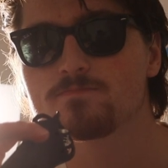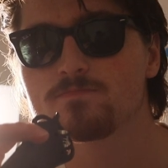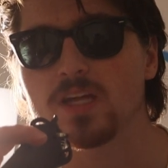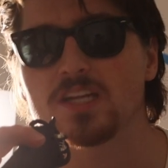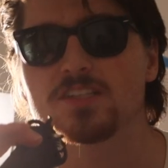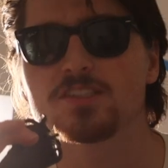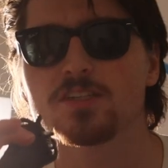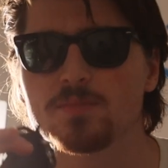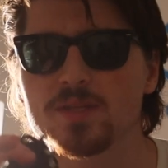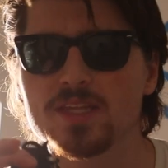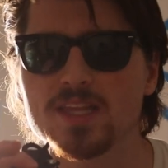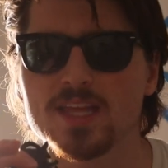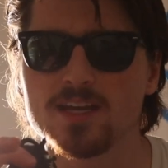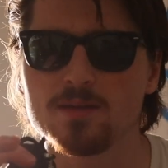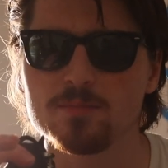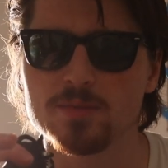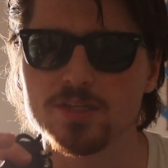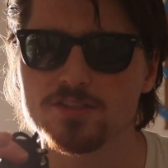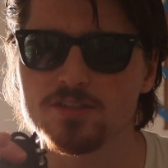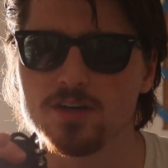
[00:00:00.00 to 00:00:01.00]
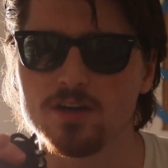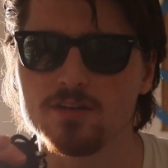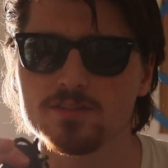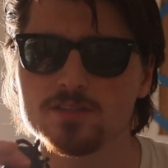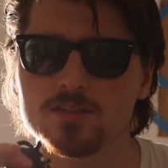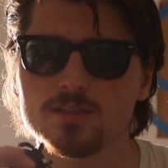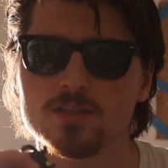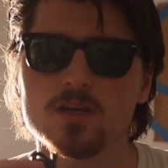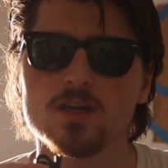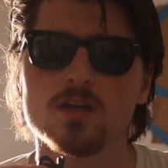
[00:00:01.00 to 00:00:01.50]
that's something that can be
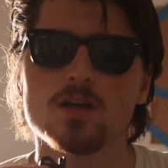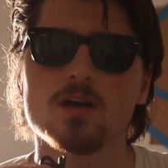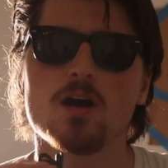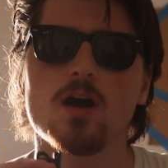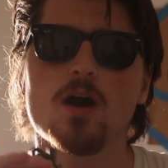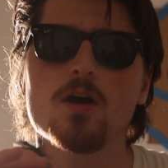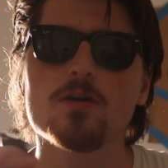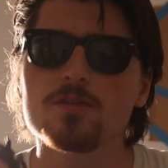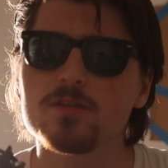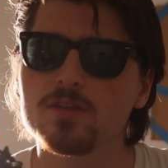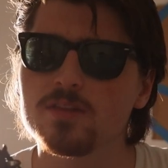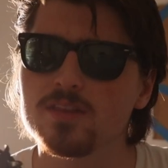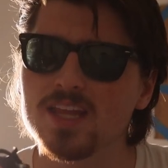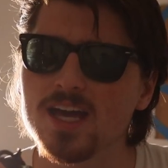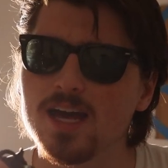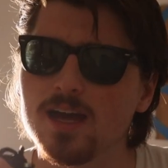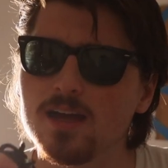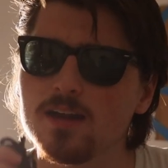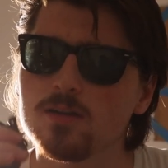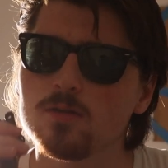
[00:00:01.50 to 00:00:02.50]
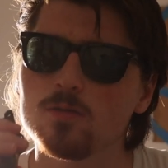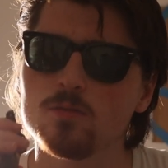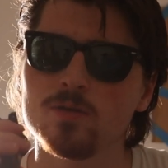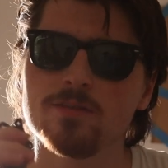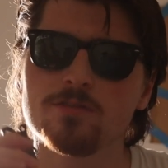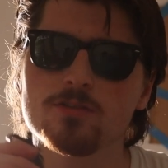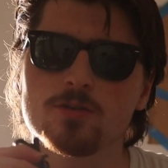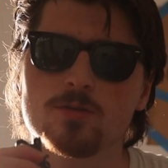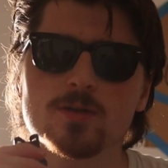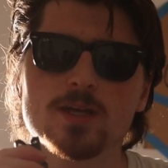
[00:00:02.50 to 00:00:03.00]
solved. Other than that,
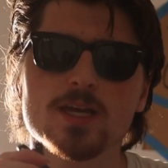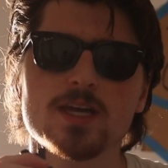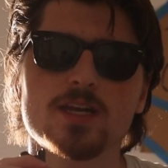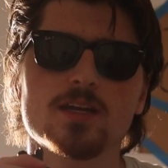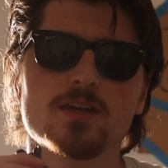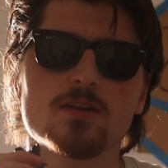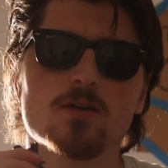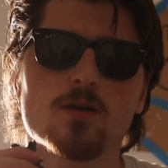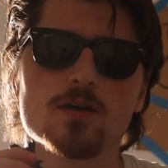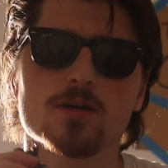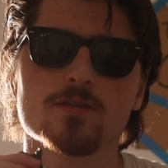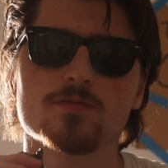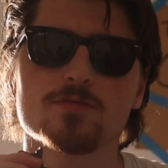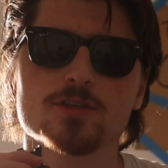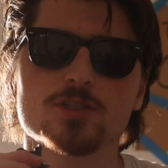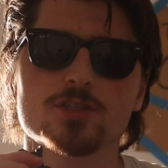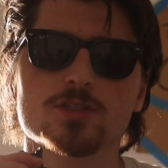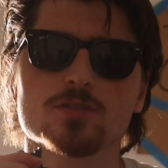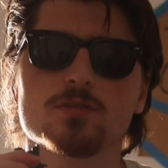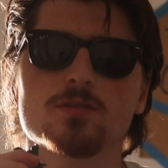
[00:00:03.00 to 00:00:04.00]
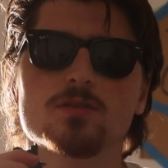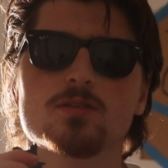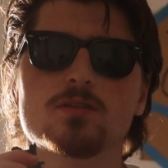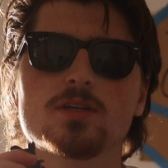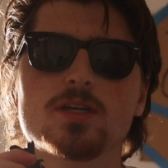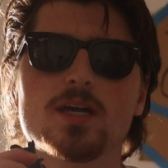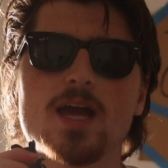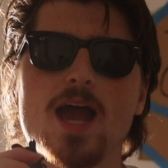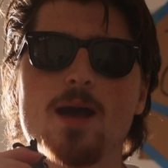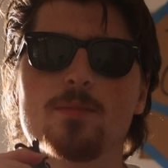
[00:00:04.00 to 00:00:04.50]
we've created artificial
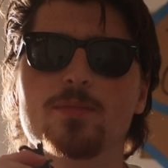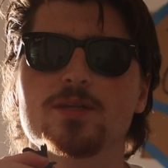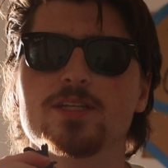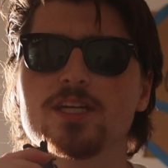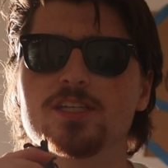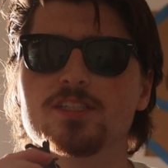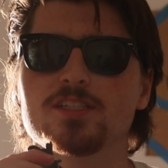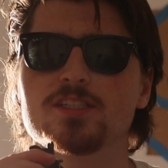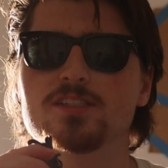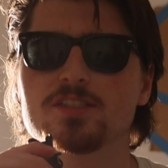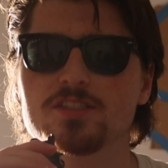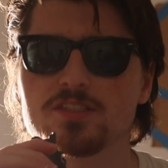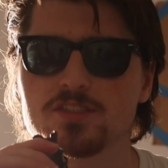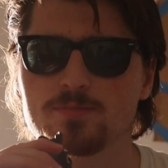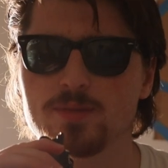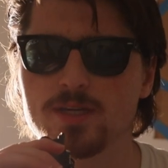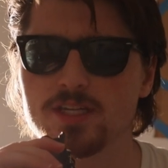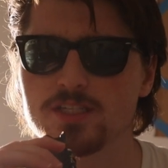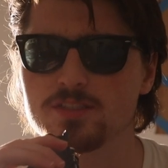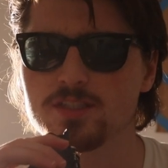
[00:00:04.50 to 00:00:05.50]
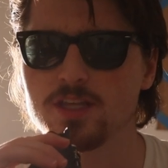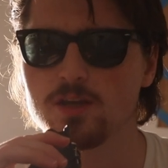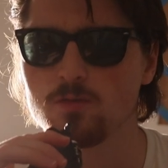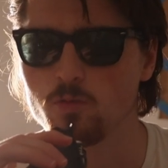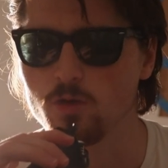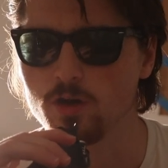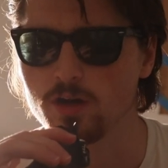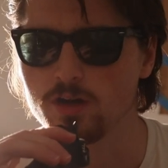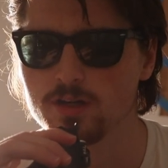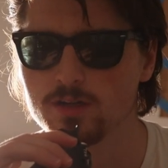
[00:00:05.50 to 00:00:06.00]
habitations in space that
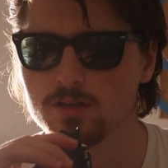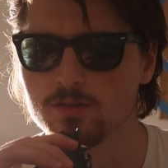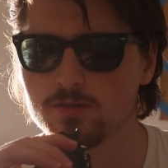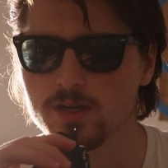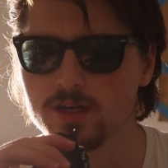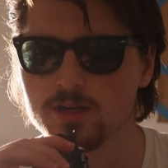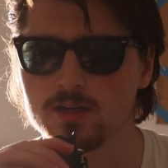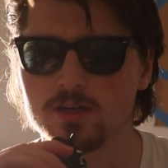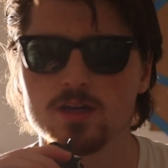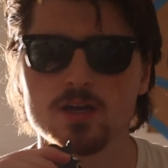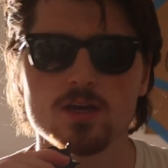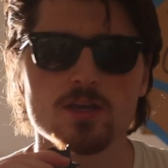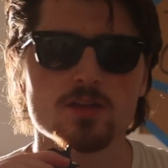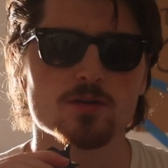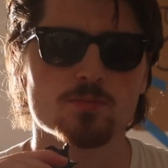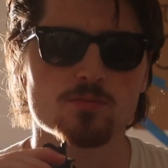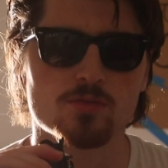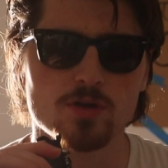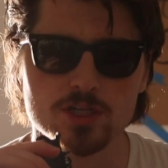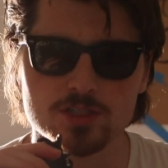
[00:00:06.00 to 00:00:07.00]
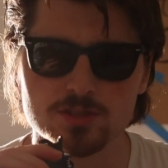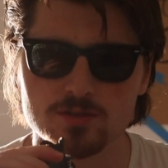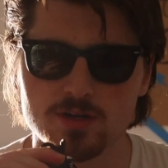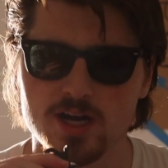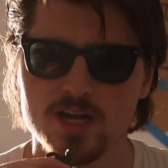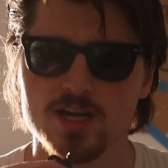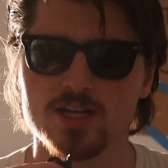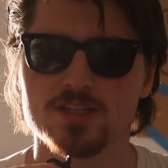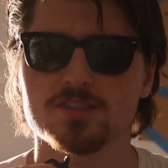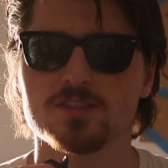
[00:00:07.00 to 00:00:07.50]
work, right? They're
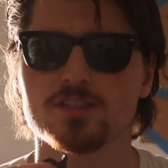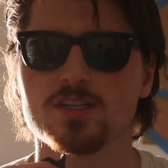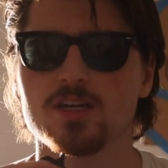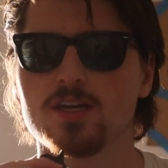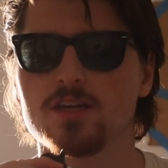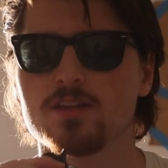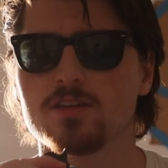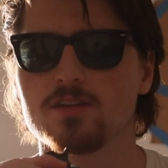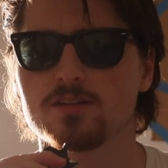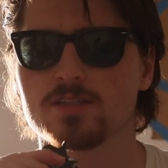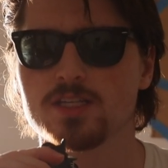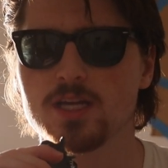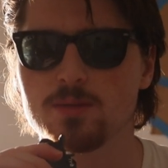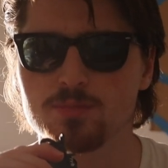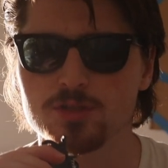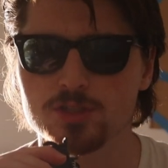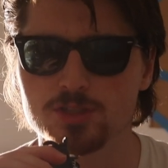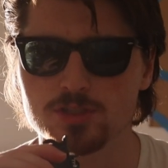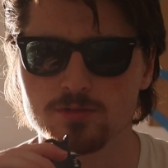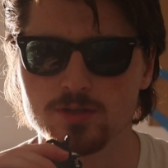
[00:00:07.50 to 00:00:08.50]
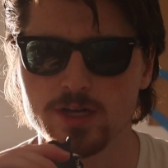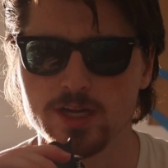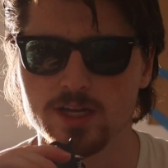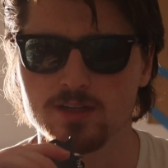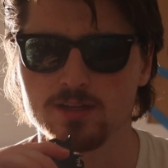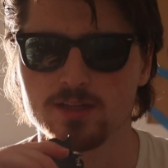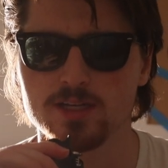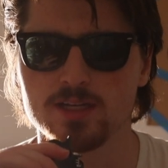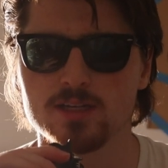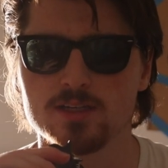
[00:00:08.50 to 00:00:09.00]
pressurized, they're temperature
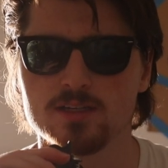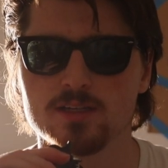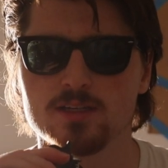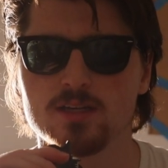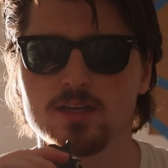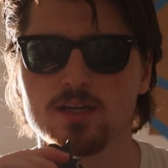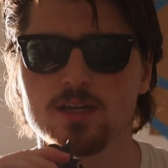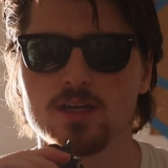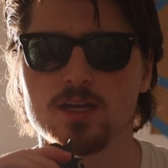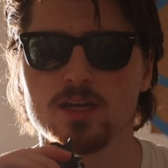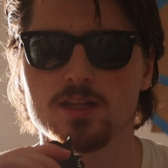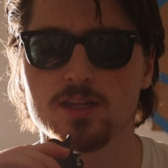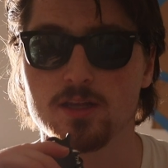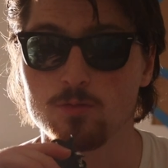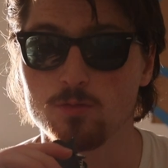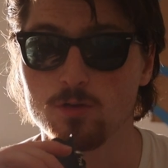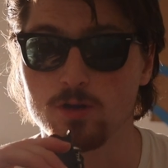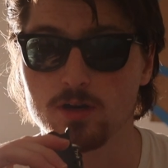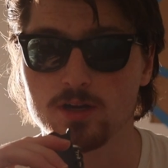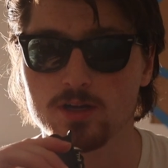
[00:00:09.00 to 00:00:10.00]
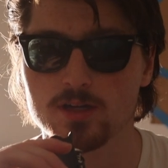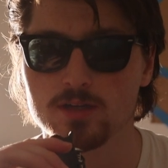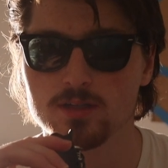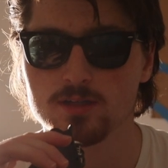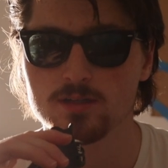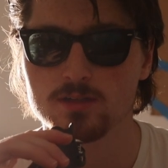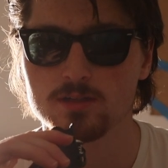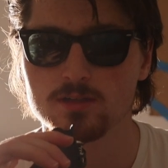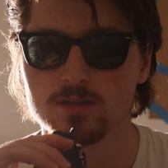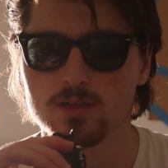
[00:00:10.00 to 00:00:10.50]
regulated, and they work.
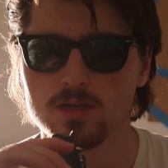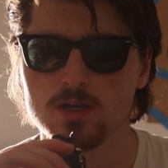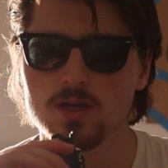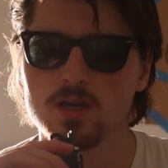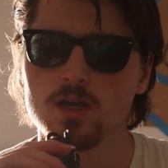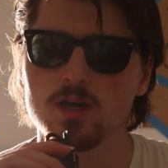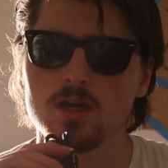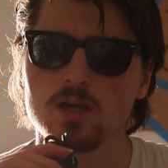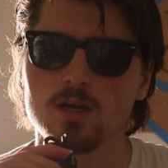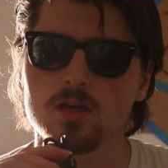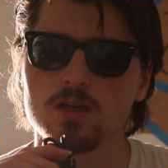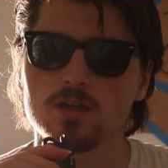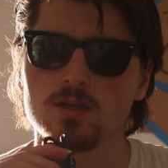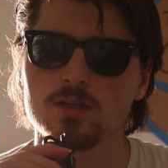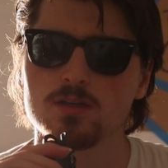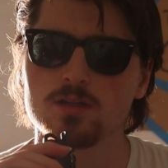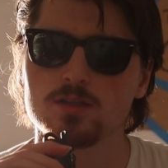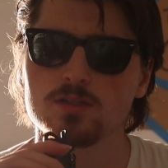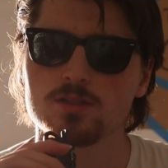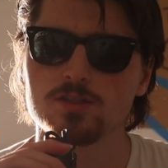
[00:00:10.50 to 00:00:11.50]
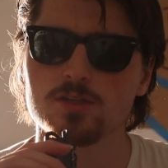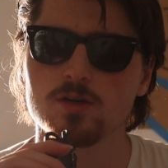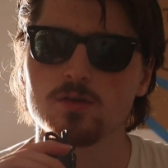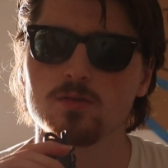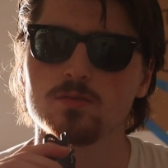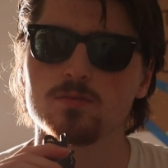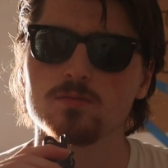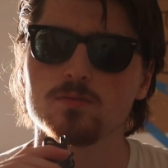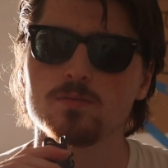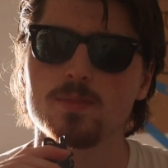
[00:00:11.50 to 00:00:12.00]
So,